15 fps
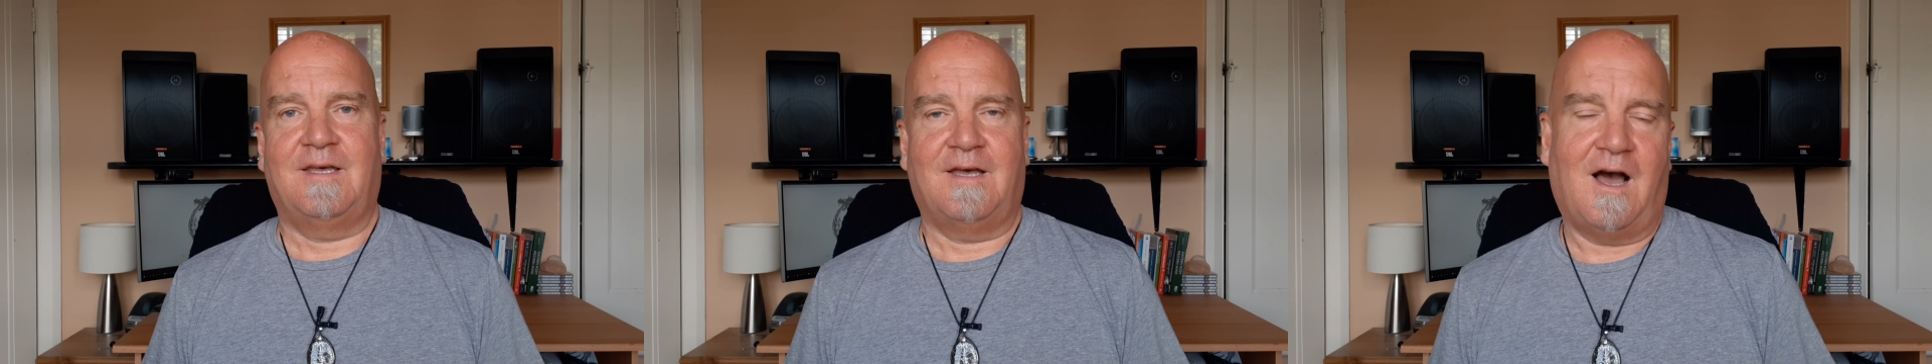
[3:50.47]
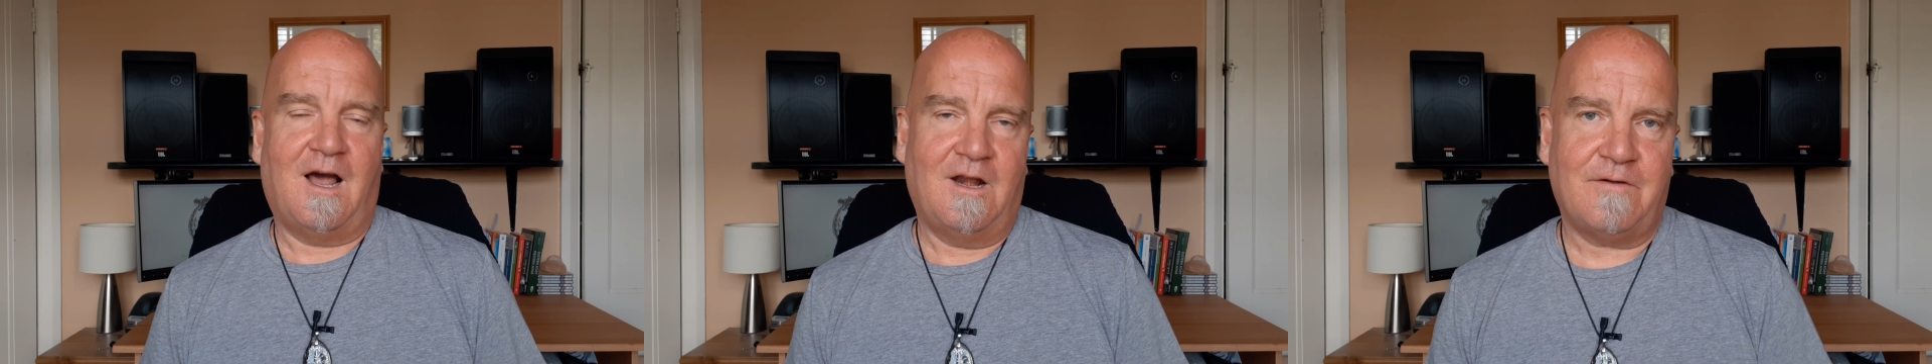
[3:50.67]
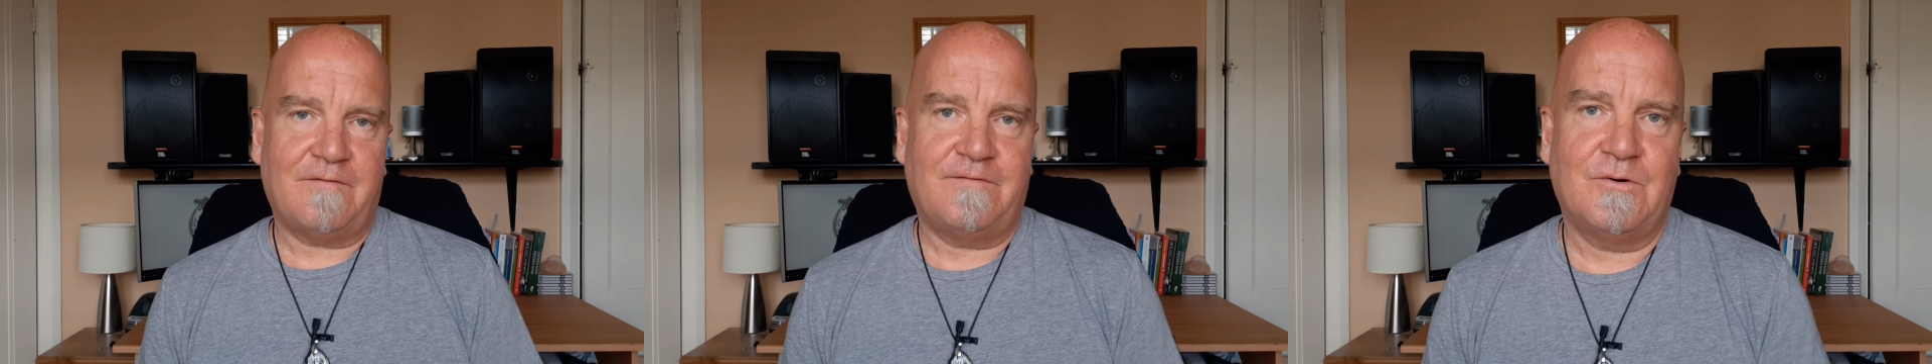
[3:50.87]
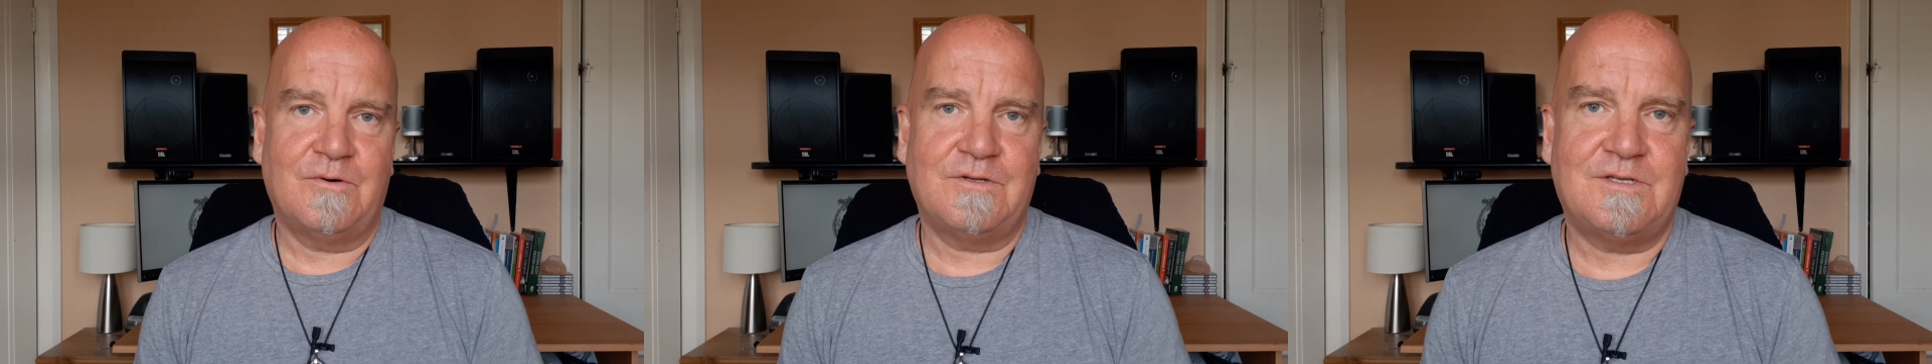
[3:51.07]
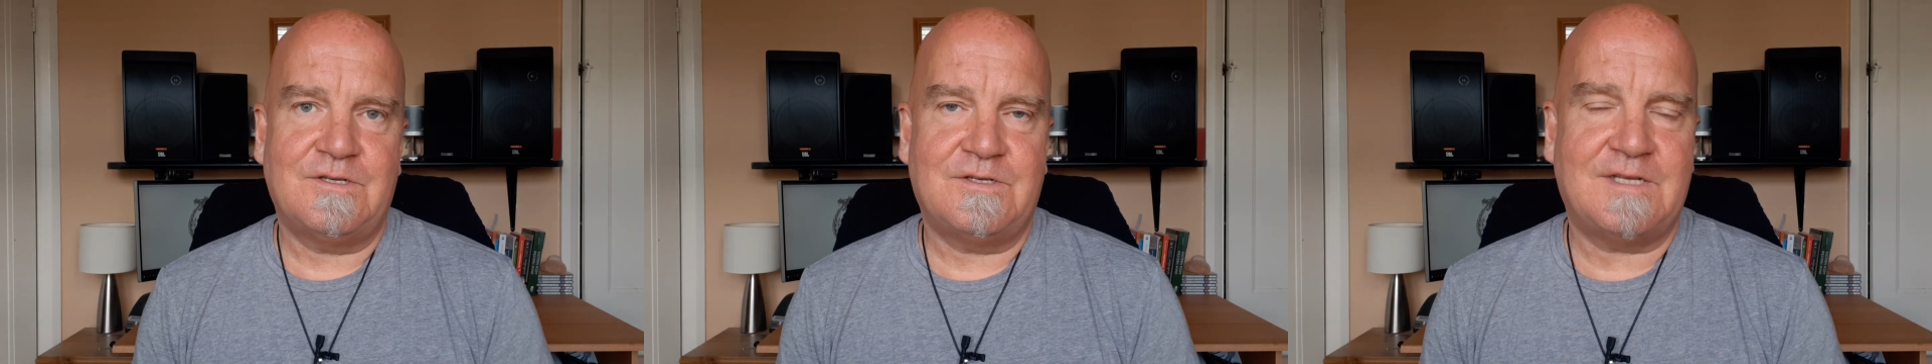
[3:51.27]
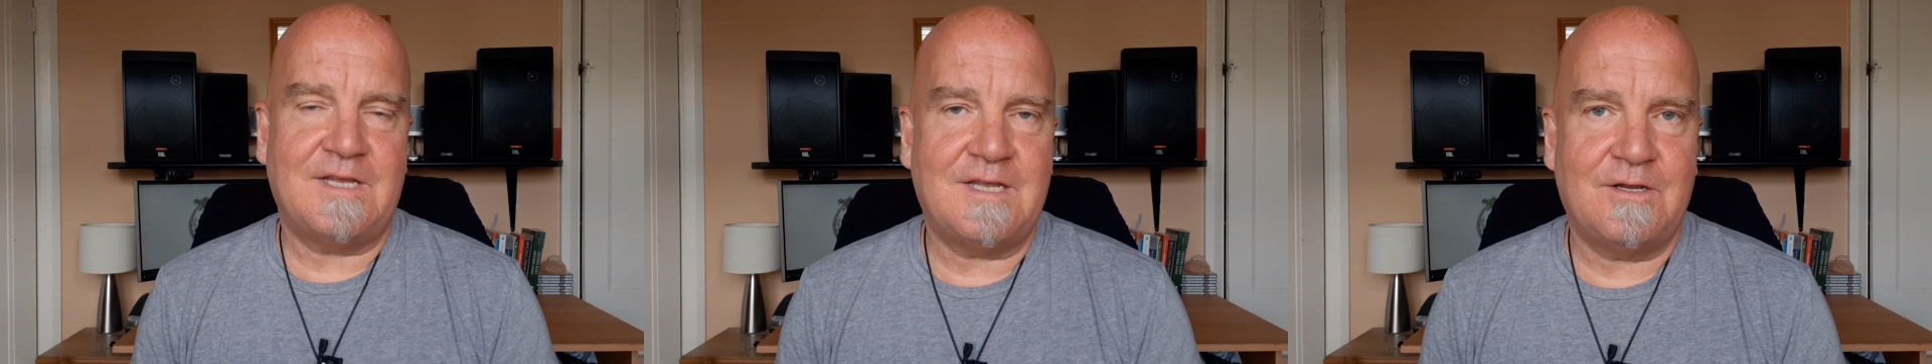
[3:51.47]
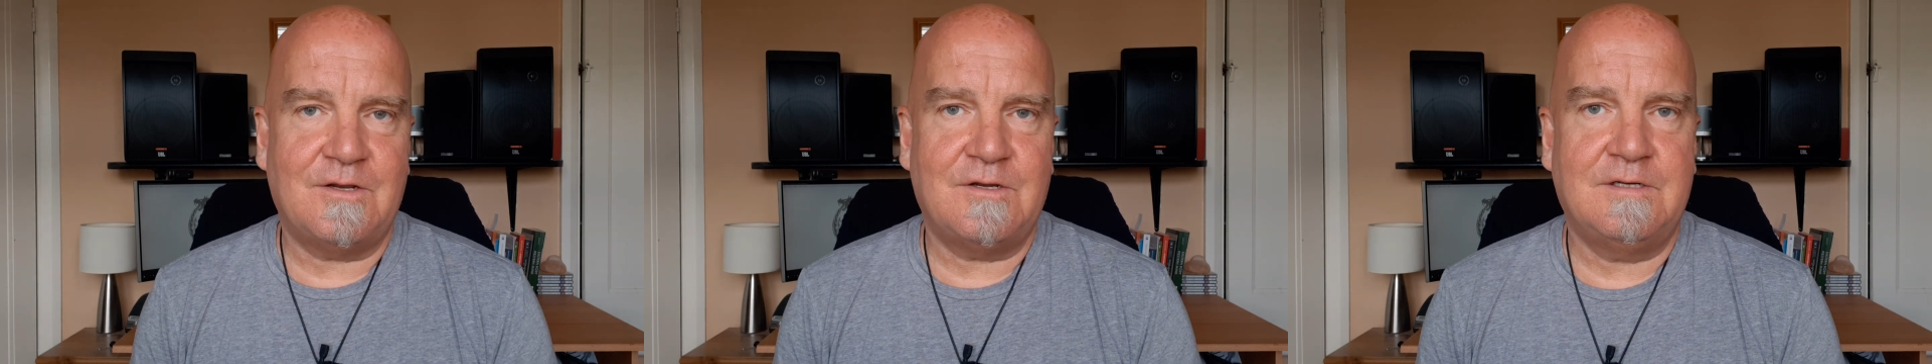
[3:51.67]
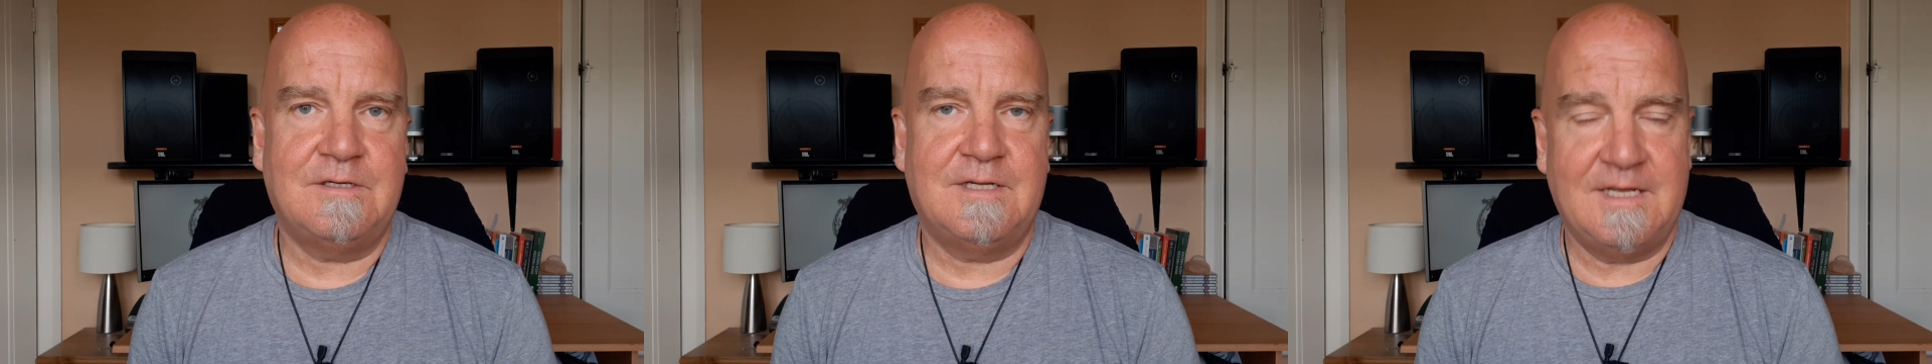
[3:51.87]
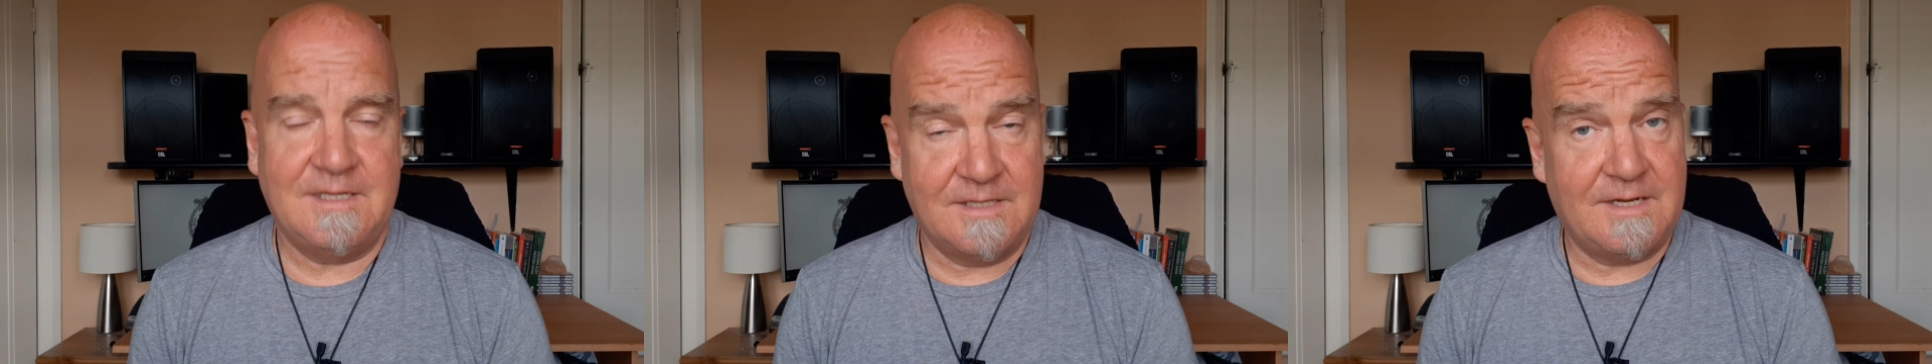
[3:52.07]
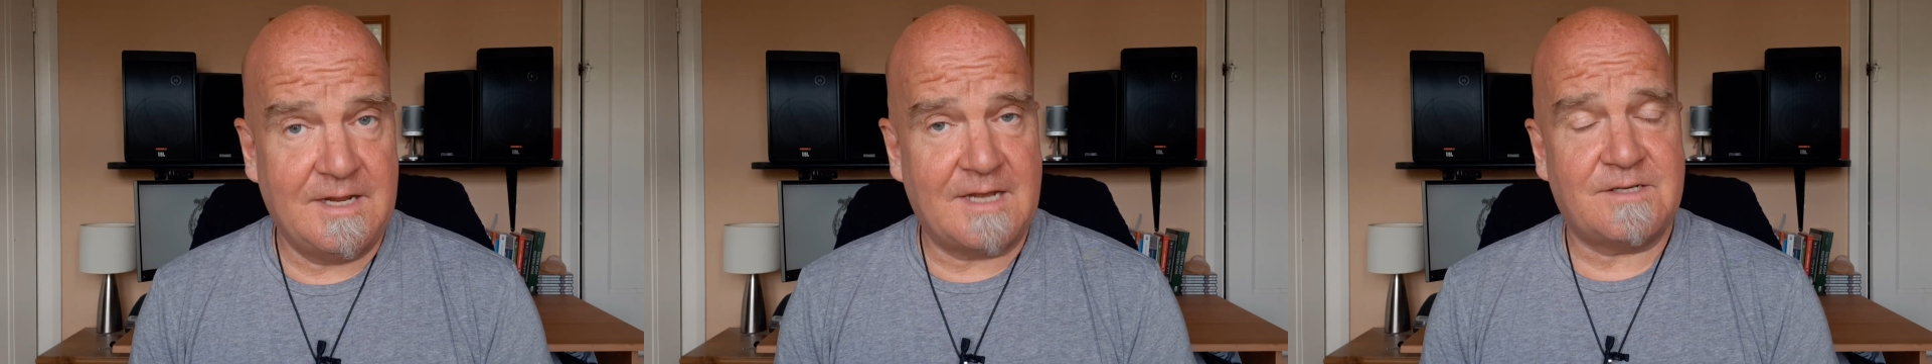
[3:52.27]
I look forward to seeing you in
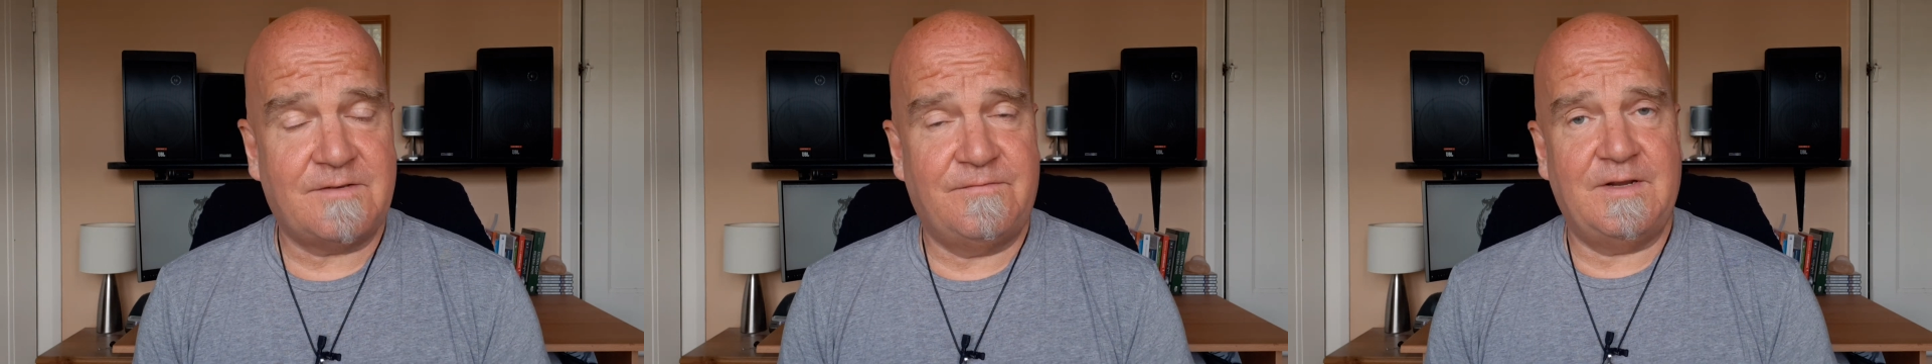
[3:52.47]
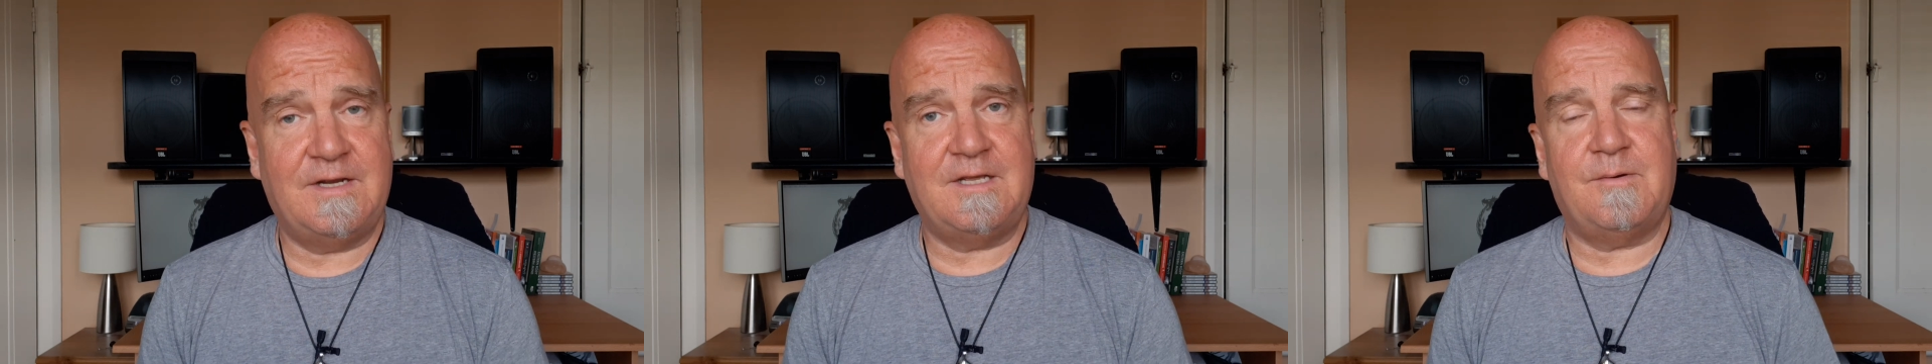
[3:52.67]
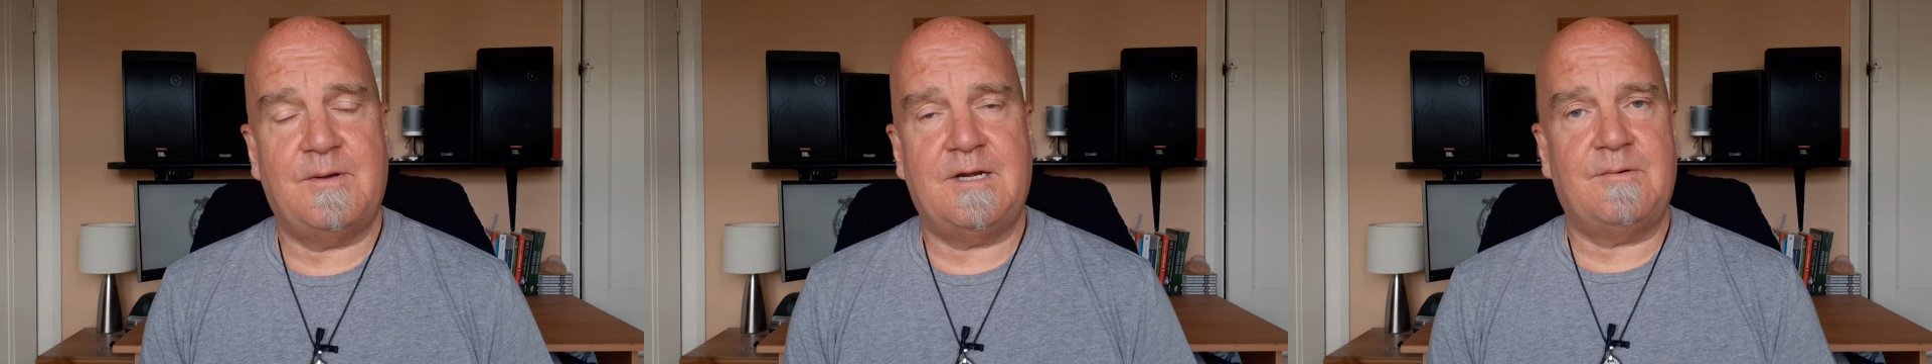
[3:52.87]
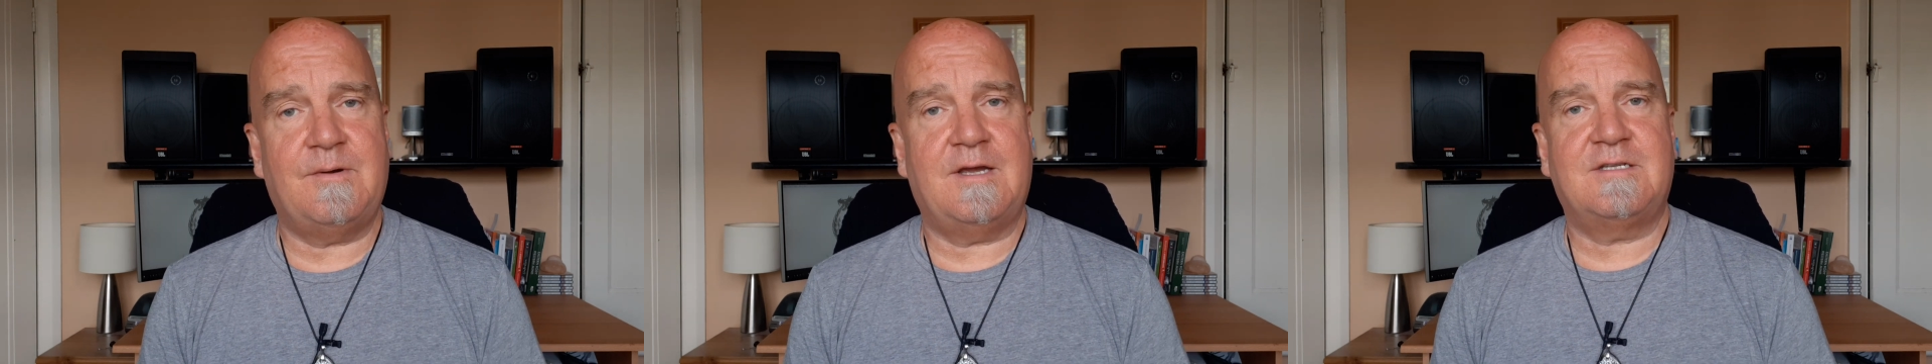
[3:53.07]
the next video anyway.